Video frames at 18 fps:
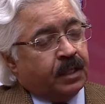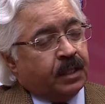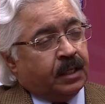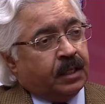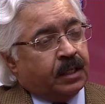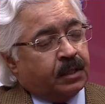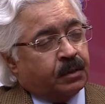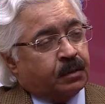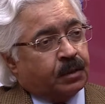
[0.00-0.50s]

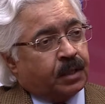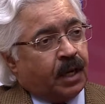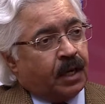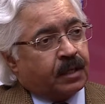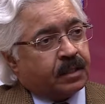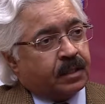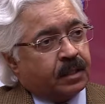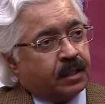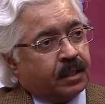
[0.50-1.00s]
in
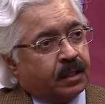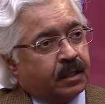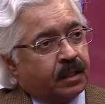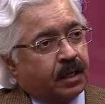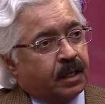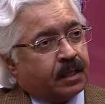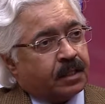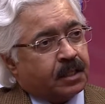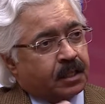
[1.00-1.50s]

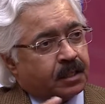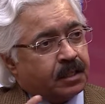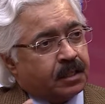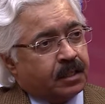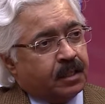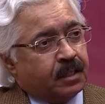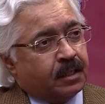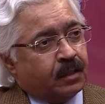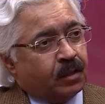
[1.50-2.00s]

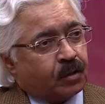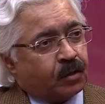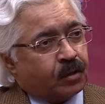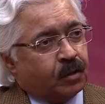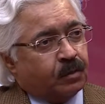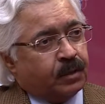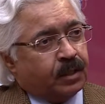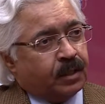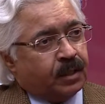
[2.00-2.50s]
2016,
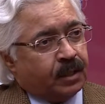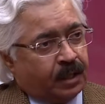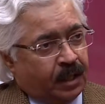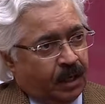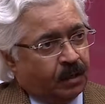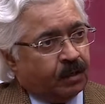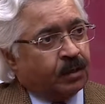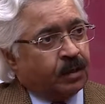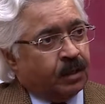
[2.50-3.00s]
October, and
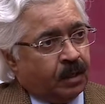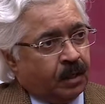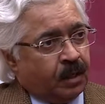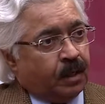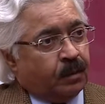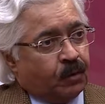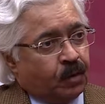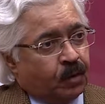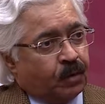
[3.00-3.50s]
now
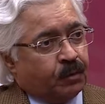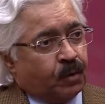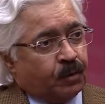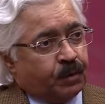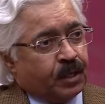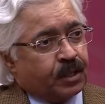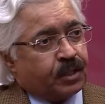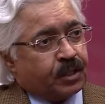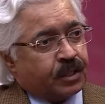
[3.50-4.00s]
uh, more and more
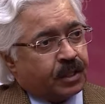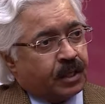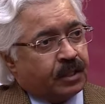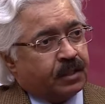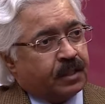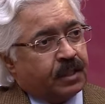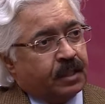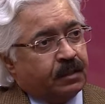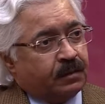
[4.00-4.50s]
patients are
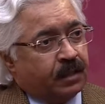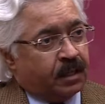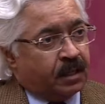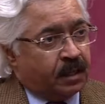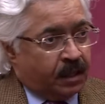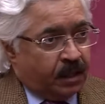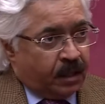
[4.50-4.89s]
receiving